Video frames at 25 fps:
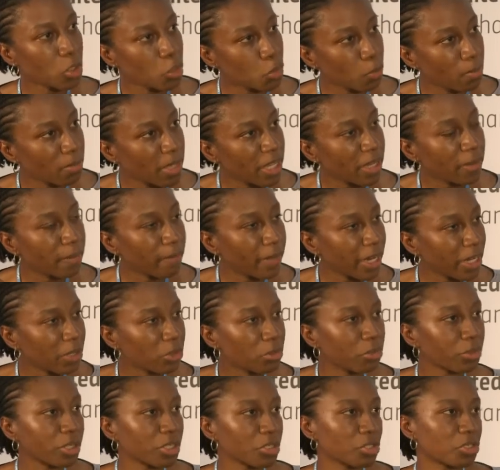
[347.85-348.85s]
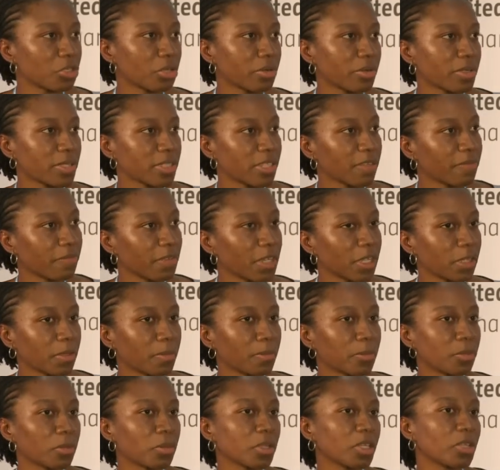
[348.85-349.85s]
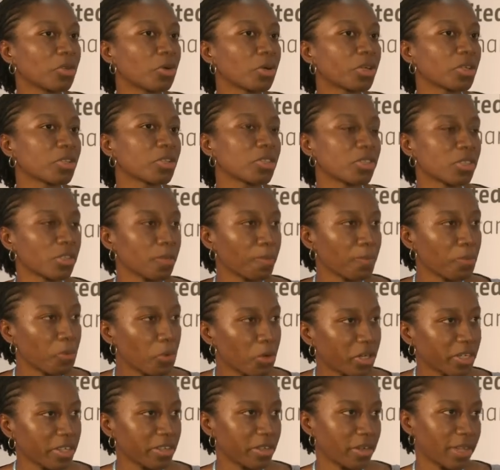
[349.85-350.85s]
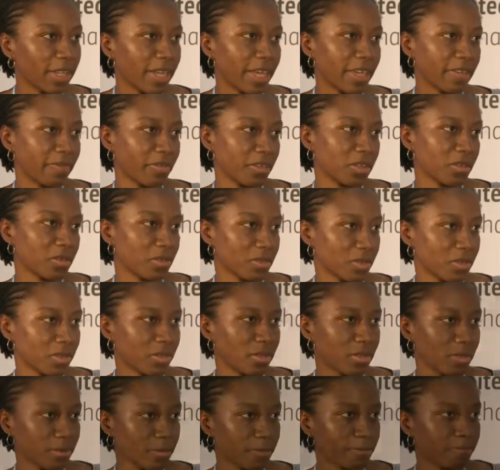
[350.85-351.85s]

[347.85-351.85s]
to make microinsurance available in order to support their livelihoods.